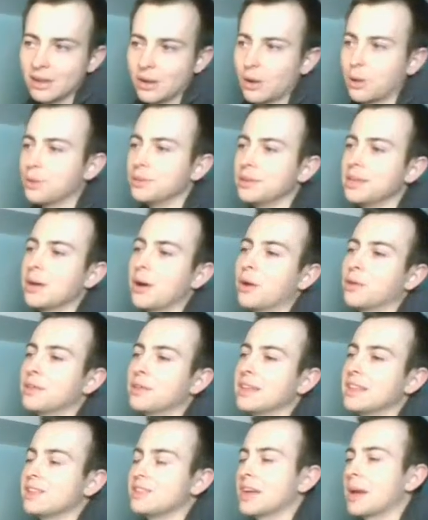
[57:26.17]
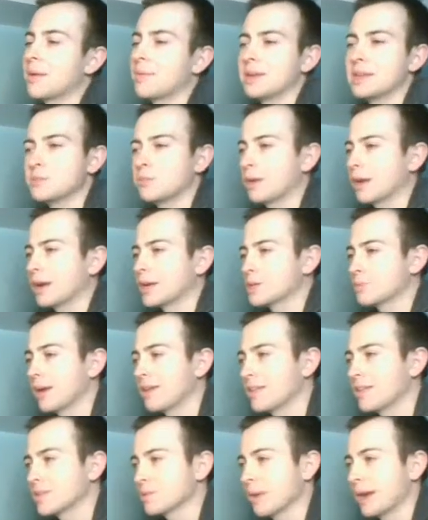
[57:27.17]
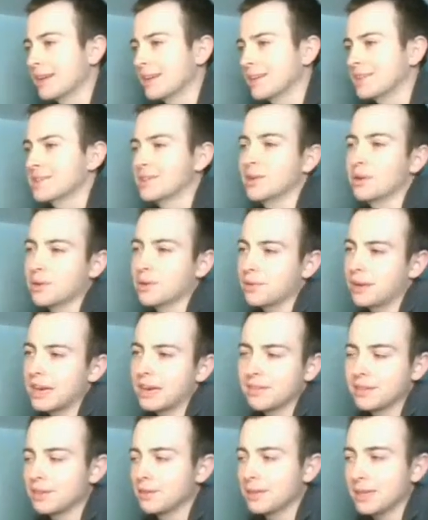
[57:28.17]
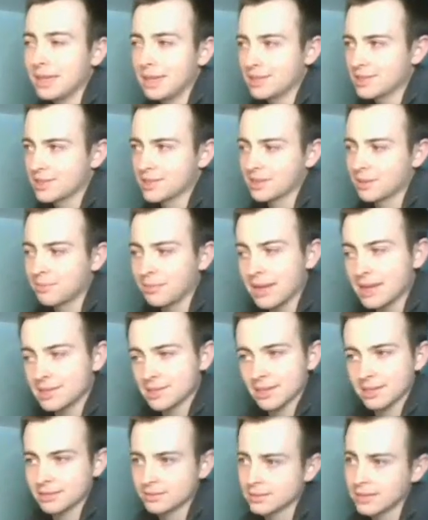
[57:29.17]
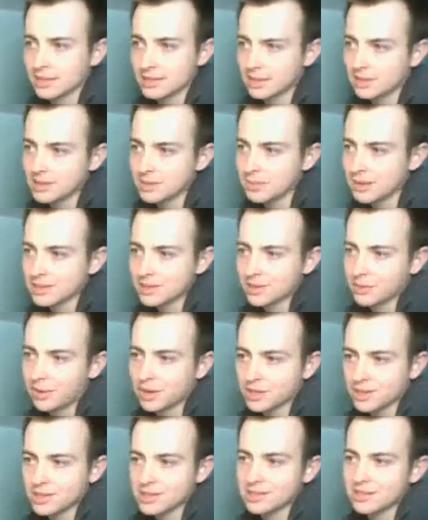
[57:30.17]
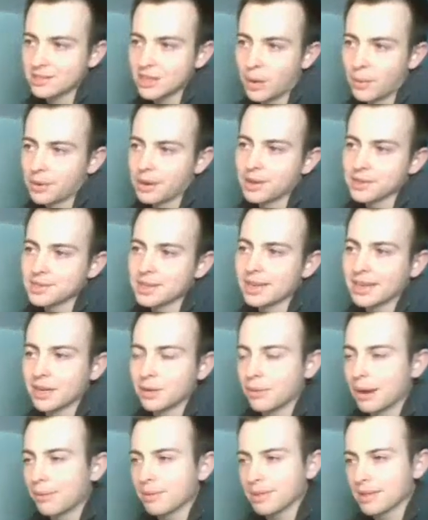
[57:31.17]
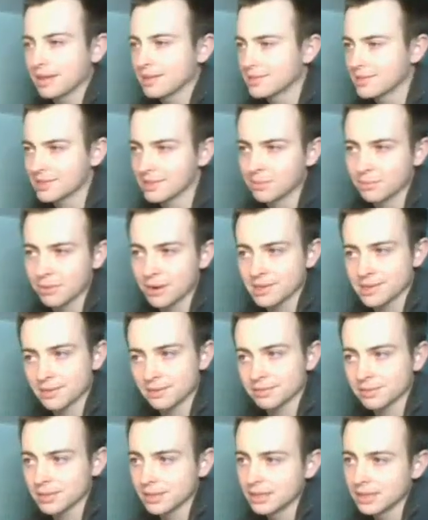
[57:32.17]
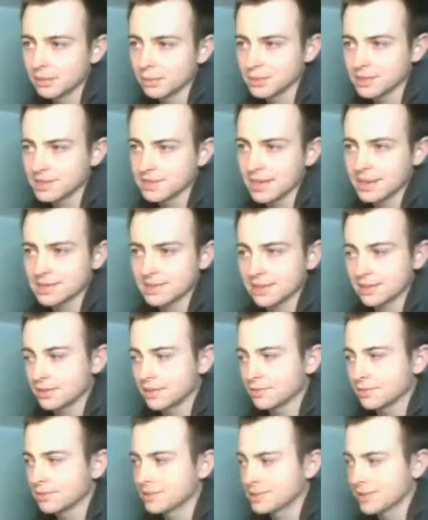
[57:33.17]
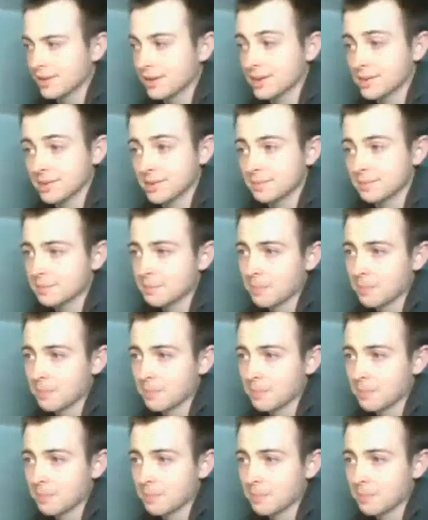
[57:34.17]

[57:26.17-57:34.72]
only the Japanese players play this way, and it's so creative and unique. It's just amazing. Like, it's amazing to watch because no one else can get away with it. It's just impressive what these guys can do. It's crazy.